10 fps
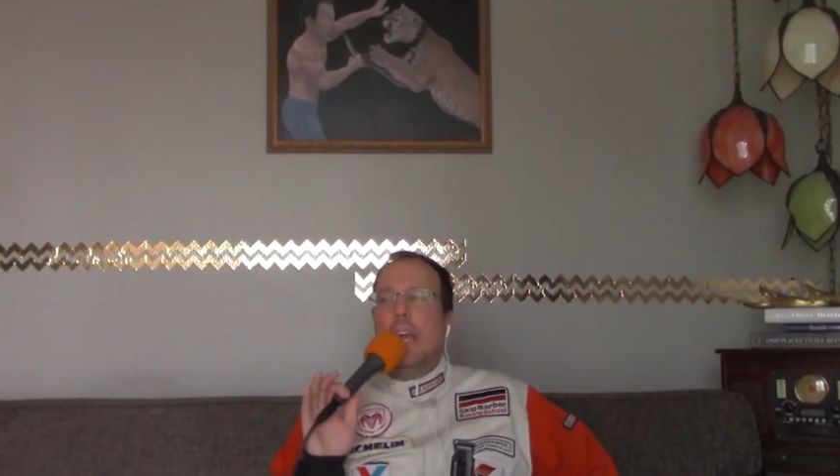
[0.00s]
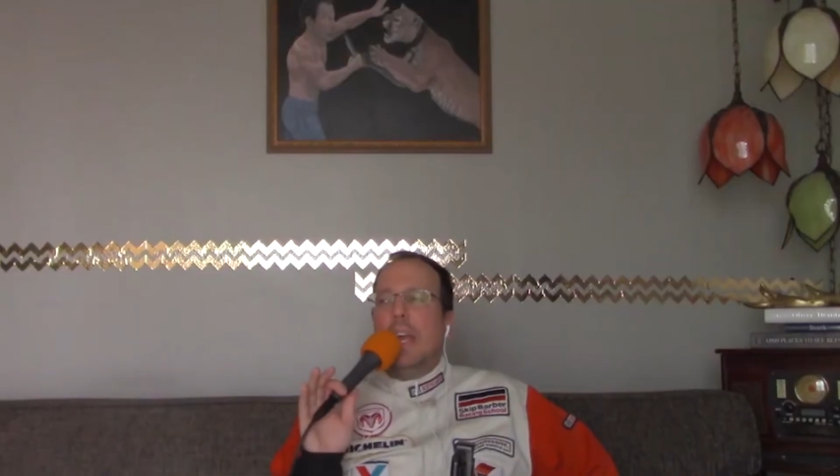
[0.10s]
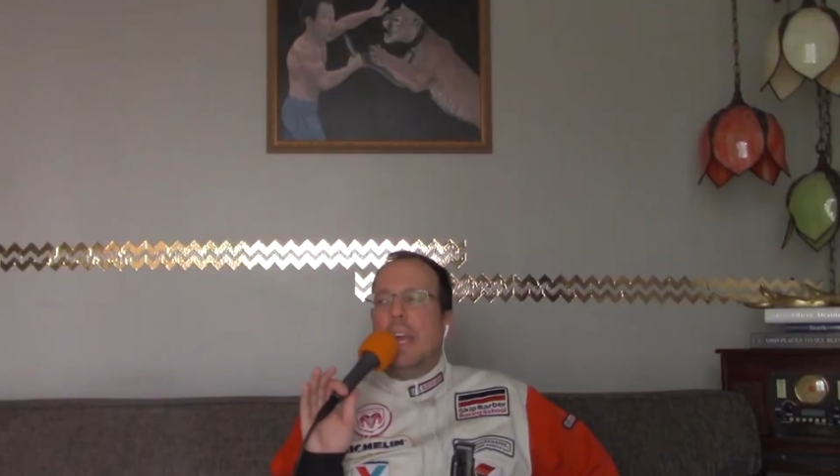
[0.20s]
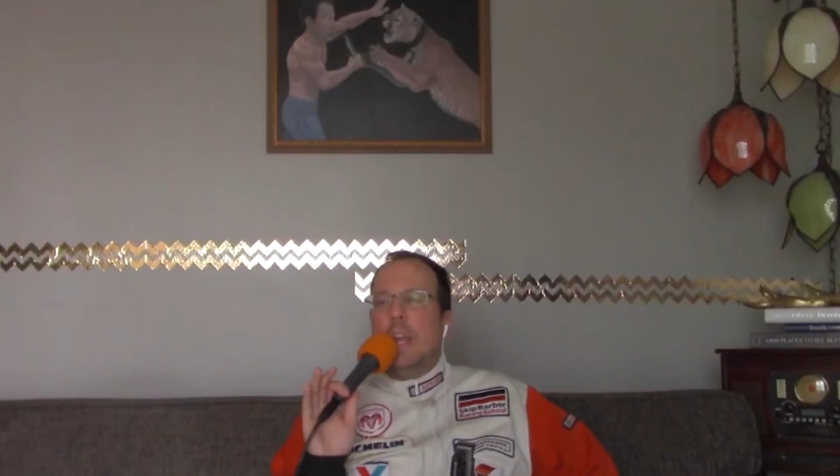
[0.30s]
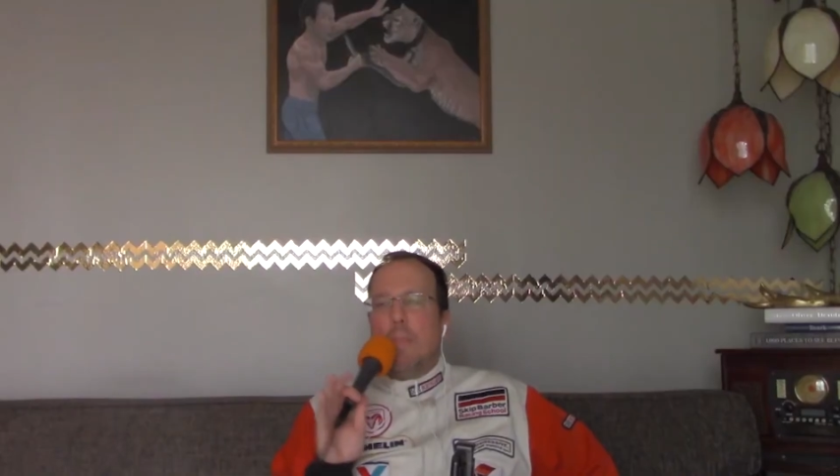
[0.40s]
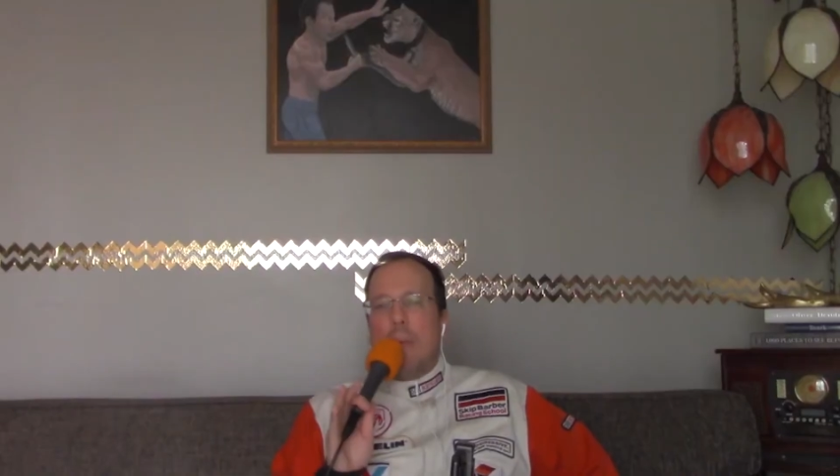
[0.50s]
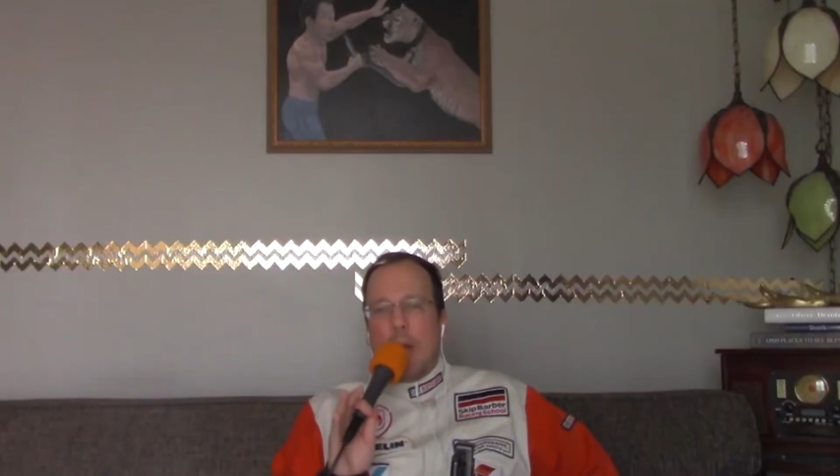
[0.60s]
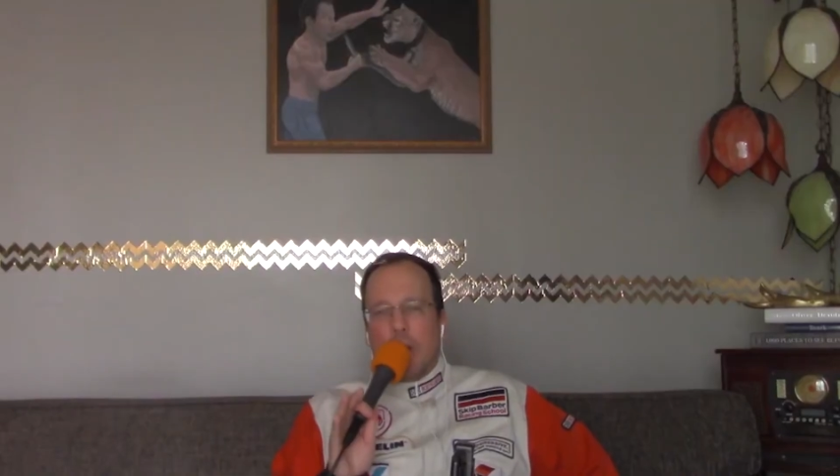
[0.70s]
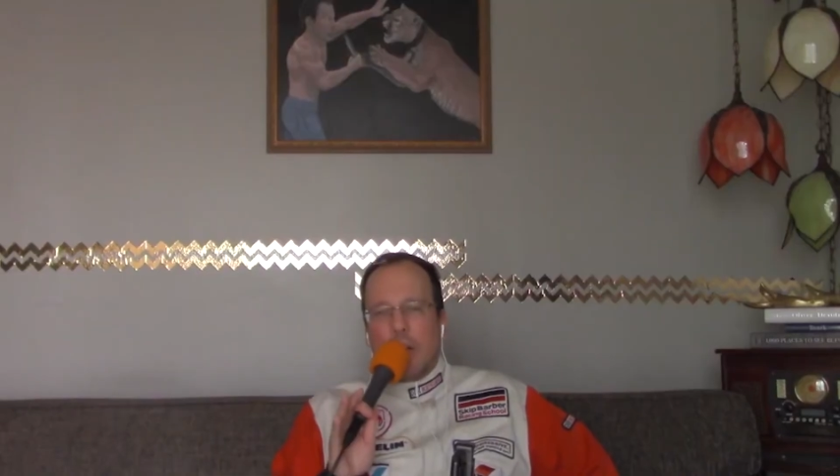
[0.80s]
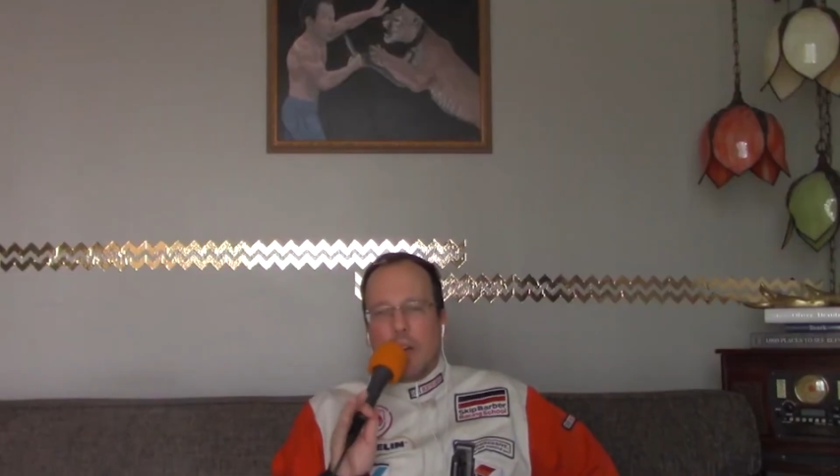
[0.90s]
In
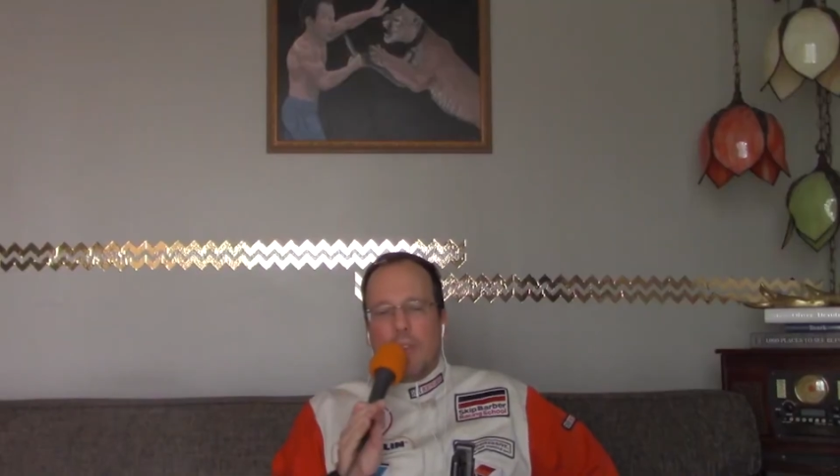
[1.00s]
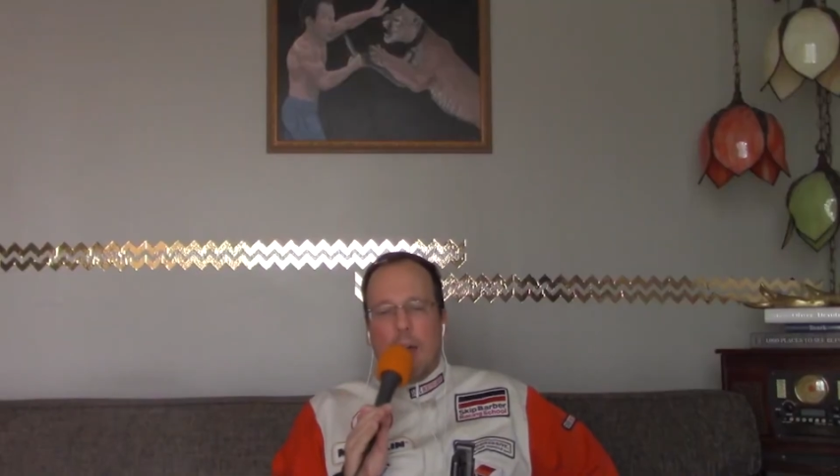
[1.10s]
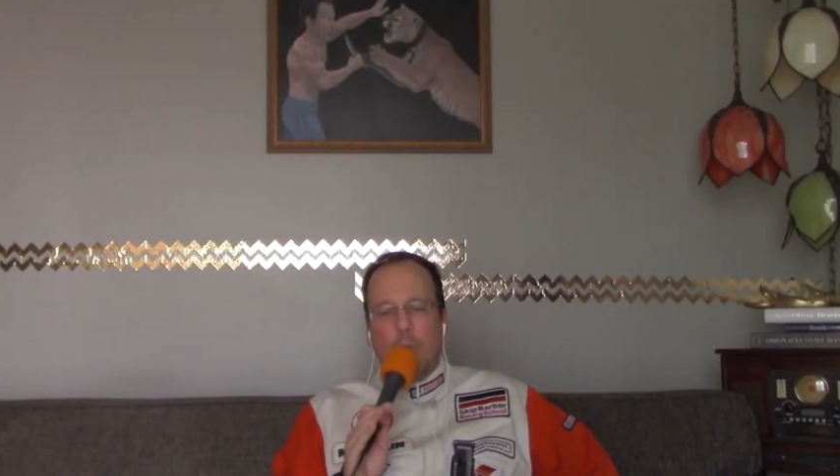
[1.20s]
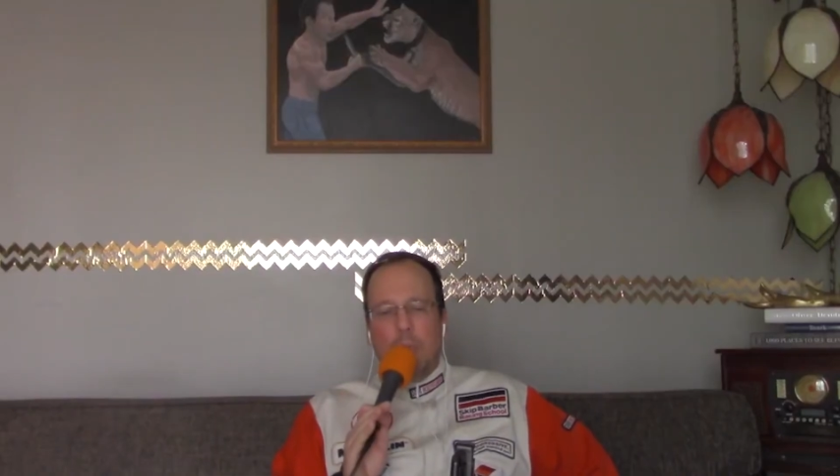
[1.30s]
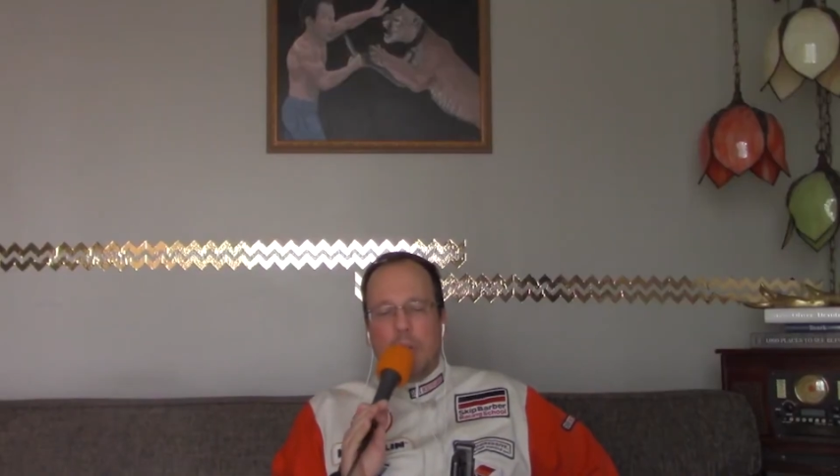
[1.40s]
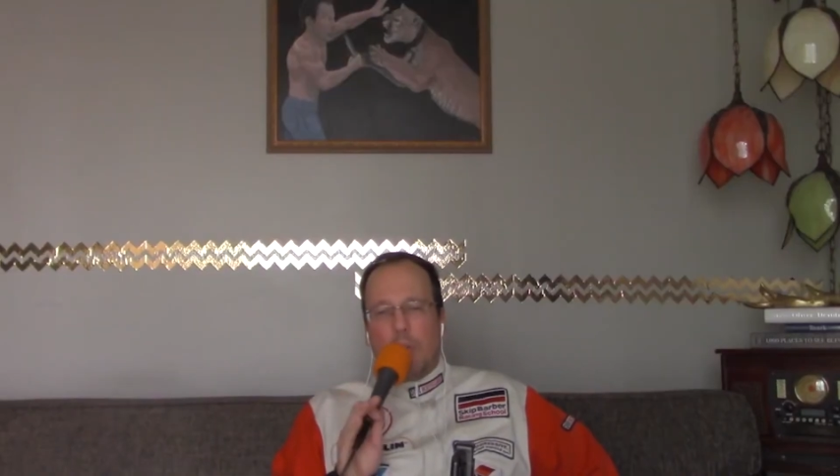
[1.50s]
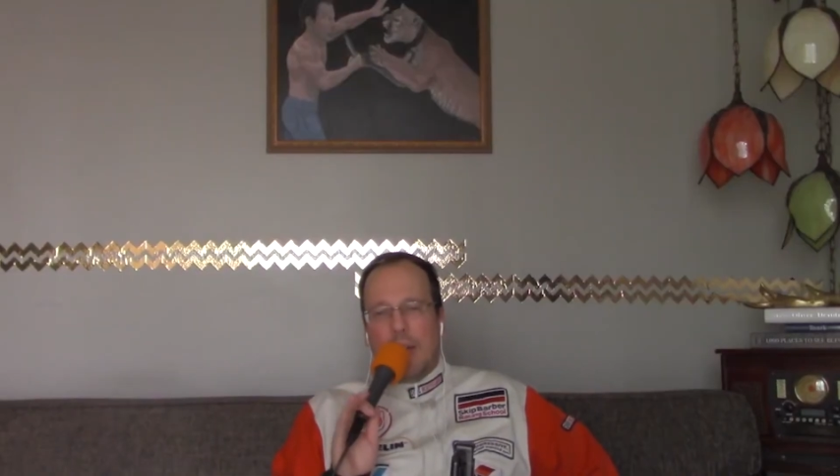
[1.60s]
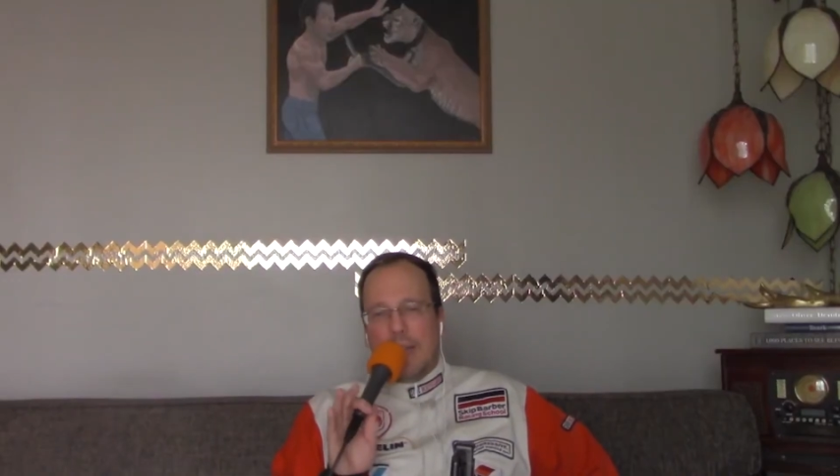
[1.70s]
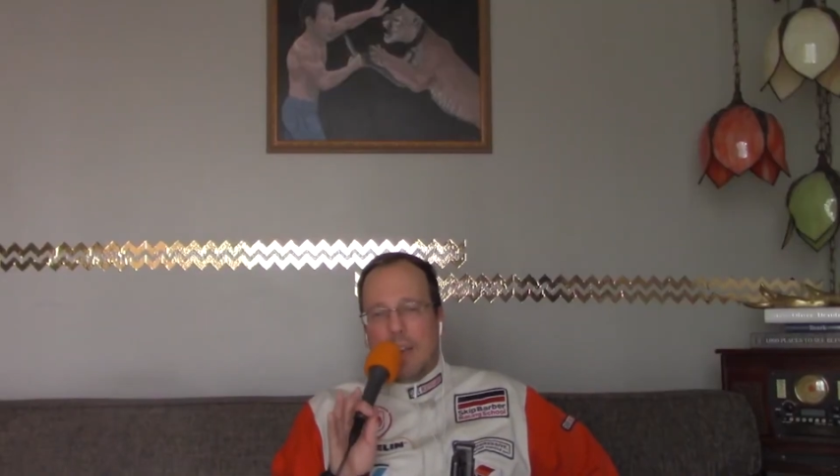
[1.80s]
America, that would be great.